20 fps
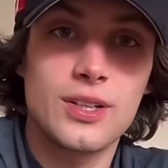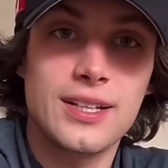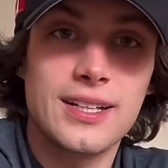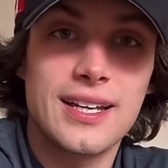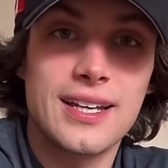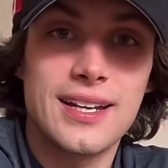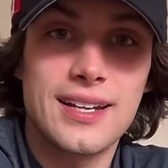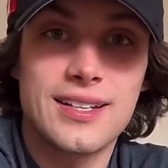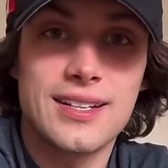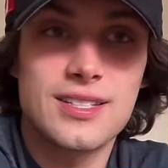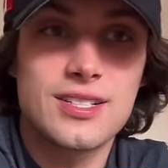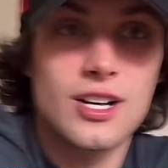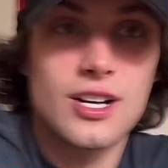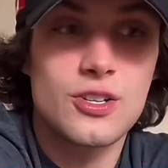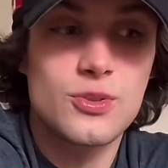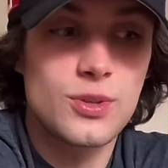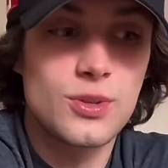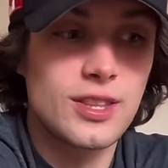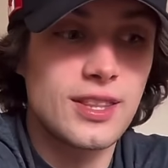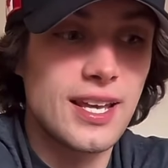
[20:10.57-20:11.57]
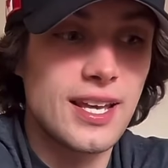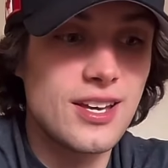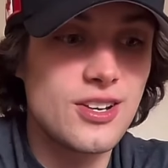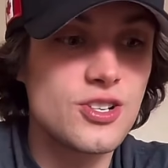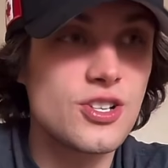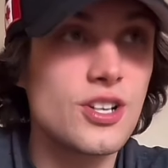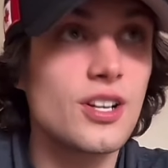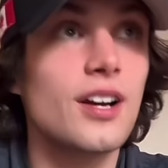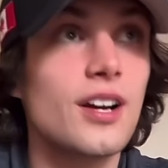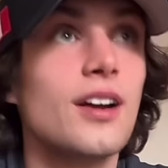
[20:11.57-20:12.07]
really getting in touch with
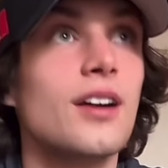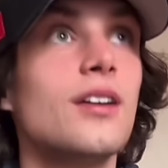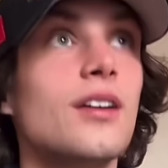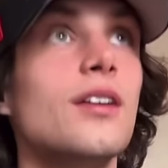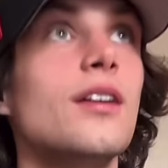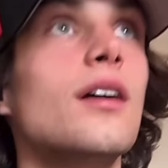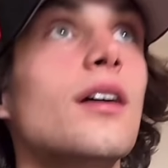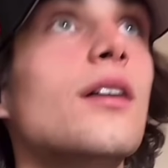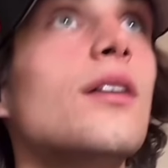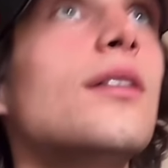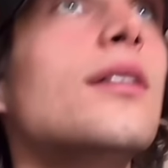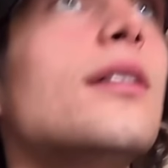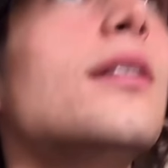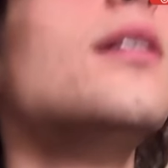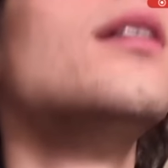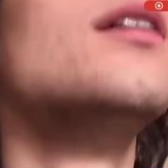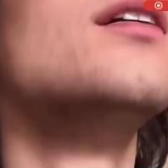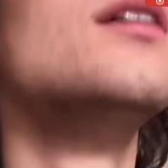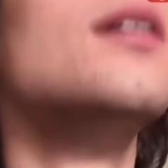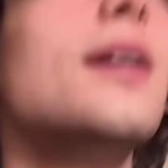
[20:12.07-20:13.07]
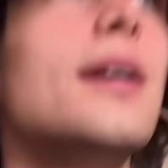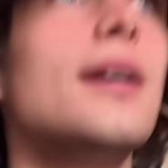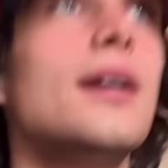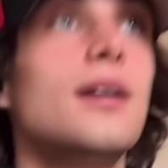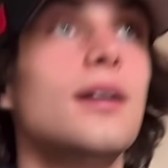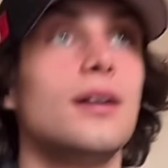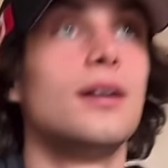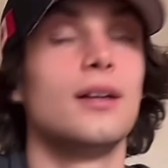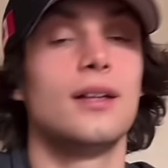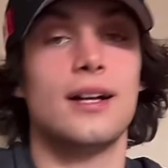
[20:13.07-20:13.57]
nature, you know?
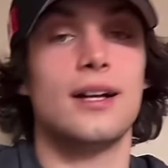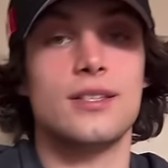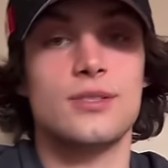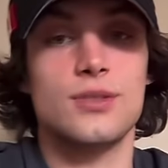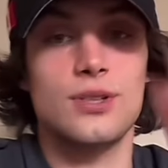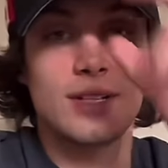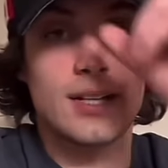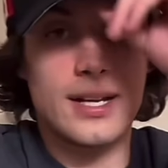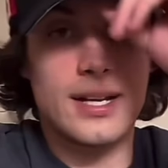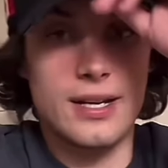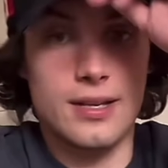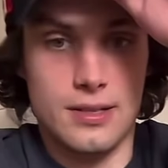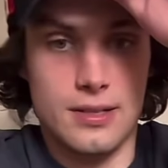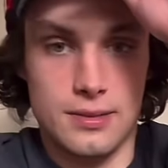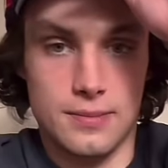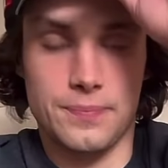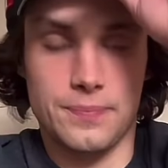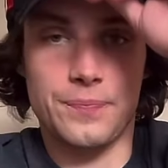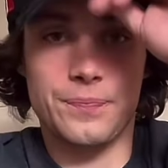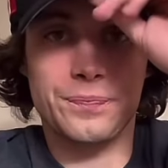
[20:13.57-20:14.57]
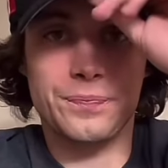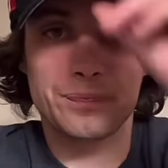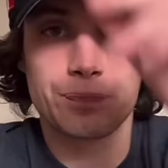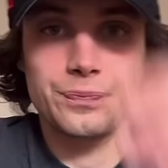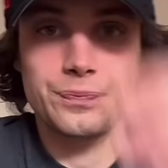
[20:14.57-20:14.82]
That's really nice.